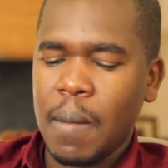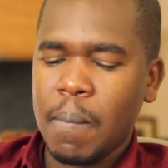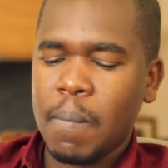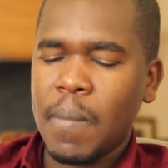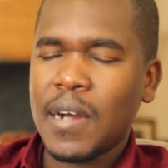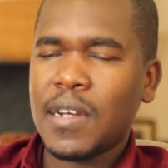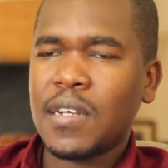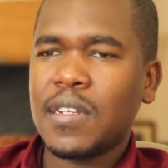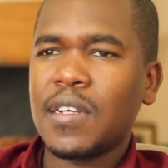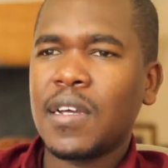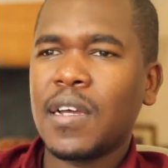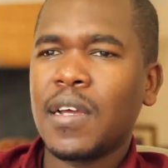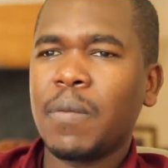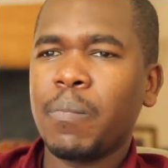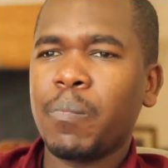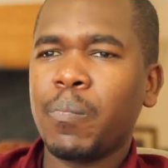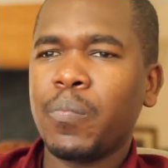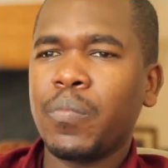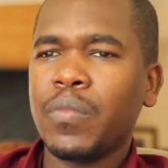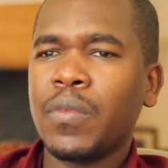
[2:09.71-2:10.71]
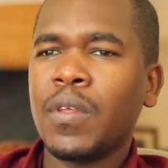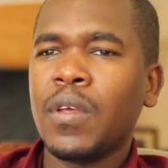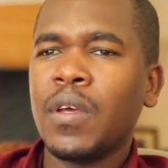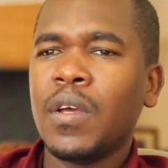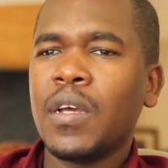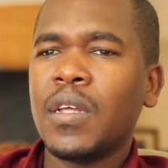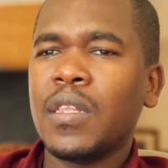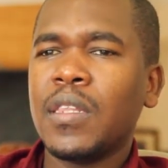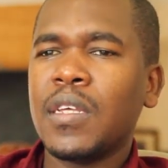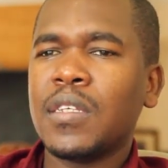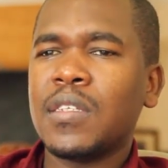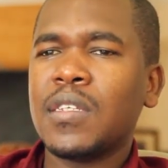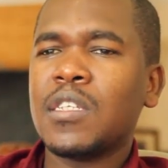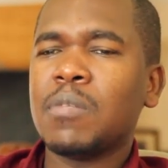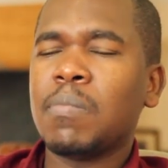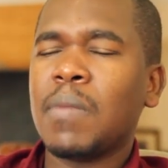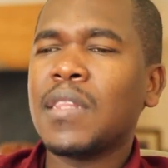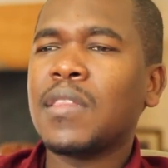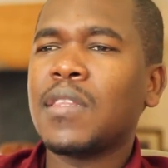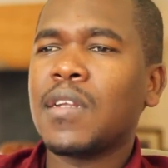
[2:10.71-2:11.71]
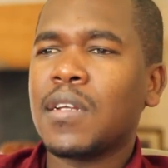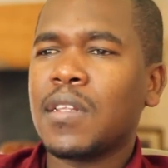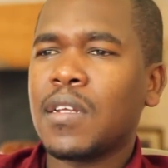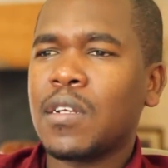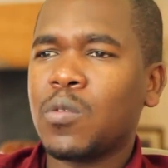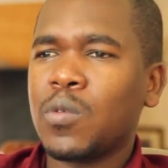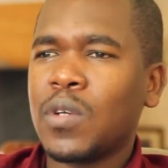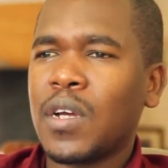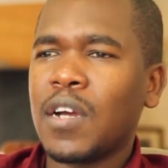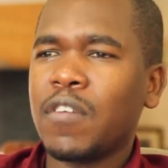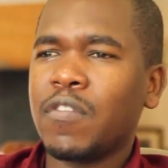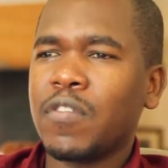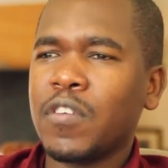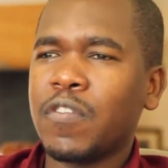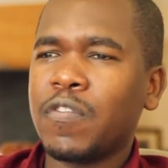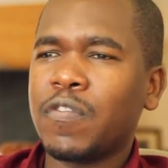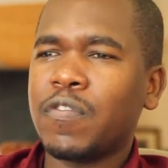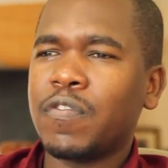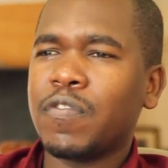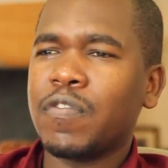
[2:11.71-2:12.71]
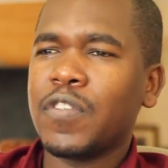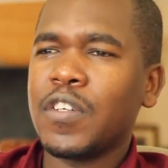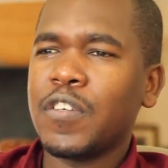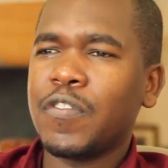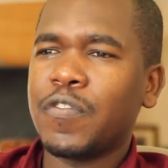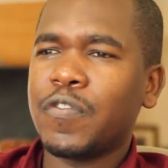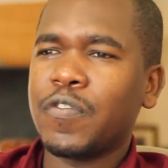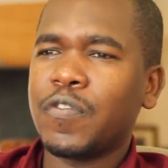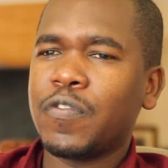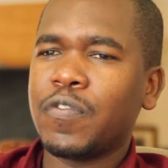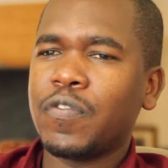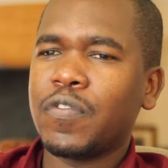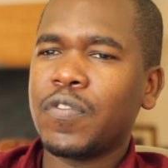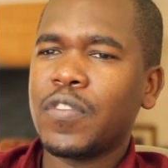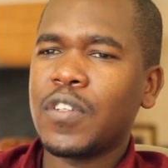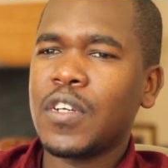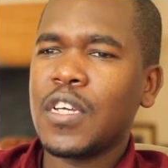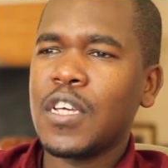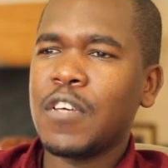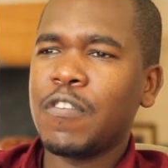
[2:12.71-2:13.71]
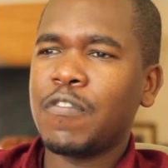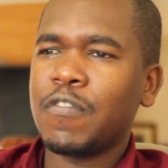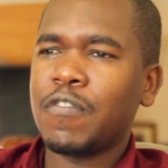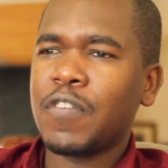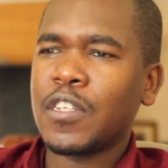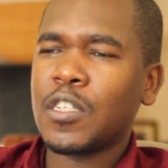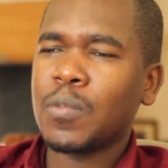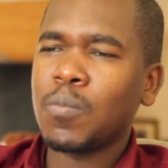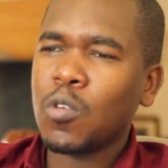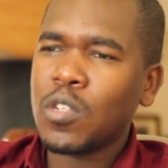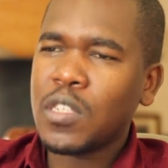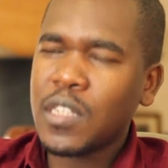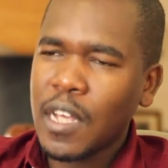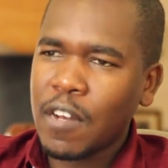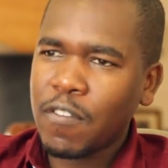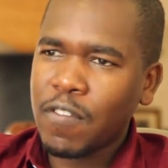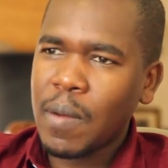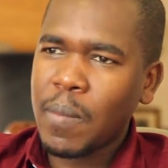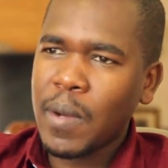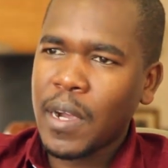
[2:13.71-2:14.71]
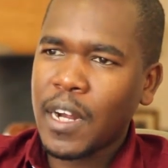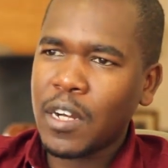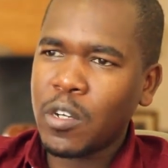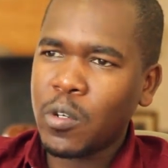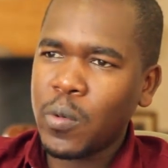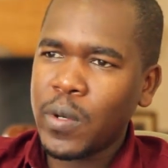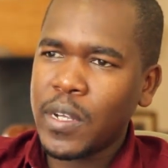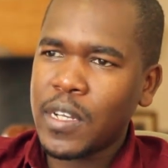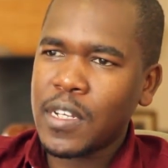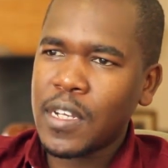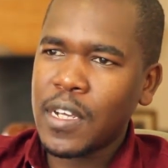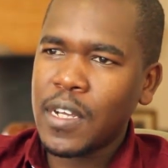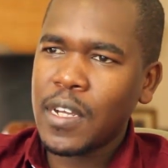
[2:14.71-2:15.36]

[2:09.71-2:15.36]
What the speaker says: But there's this mantra that we have: if a small scale farmer can do it,